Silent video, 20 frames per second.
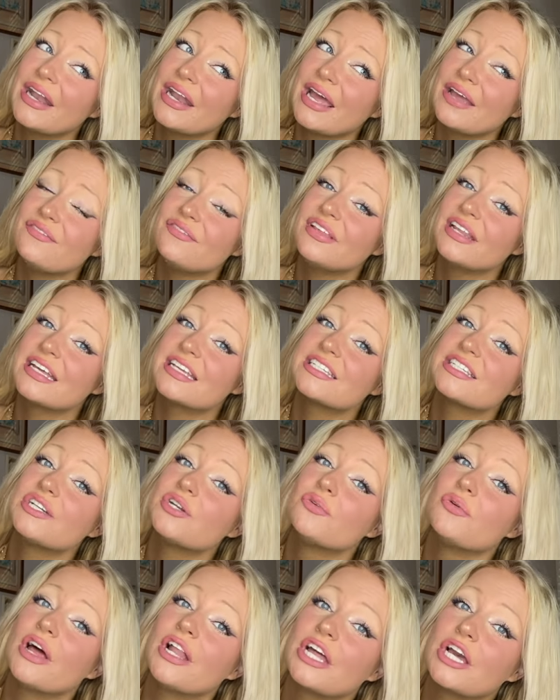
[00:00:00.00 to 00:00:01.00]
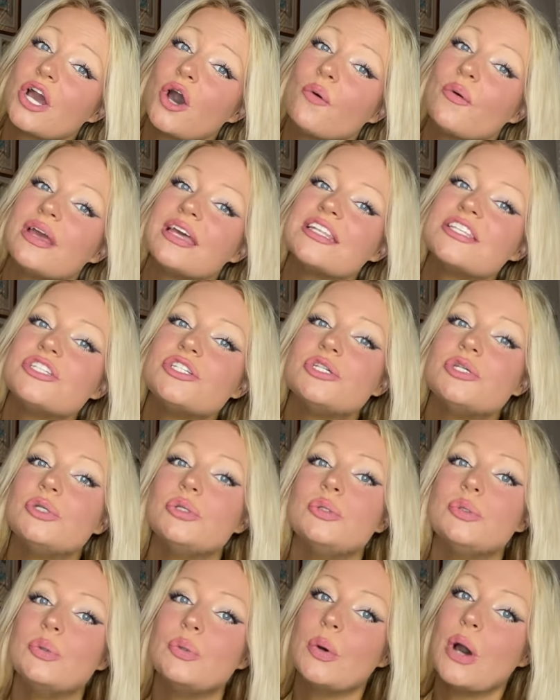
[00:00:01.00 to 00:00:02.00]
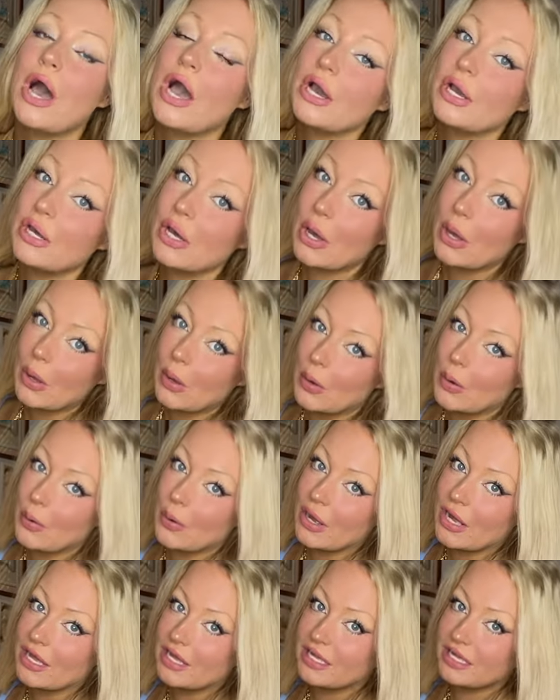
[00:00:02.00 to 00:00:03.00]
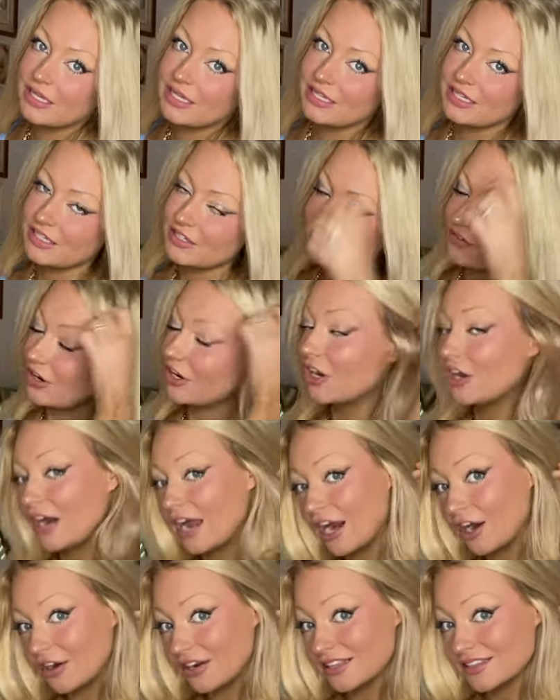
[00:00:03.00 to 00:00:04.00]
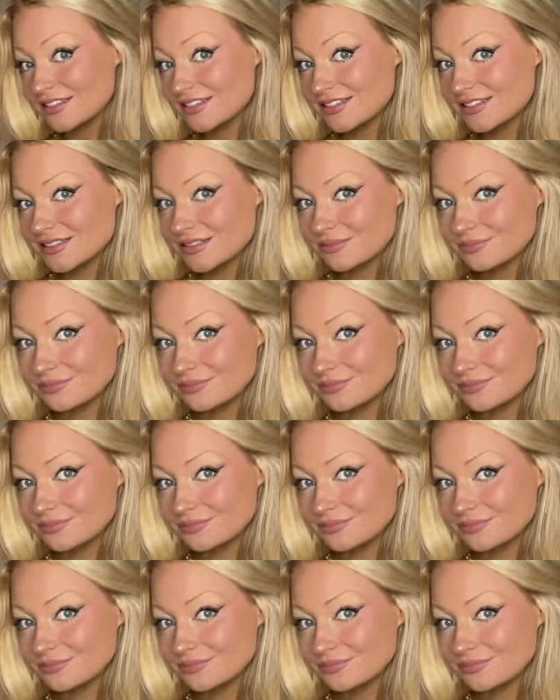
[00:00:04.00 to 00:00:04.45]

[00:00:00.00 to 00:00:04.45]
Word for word: I feel like Cinderella going to go run her errands.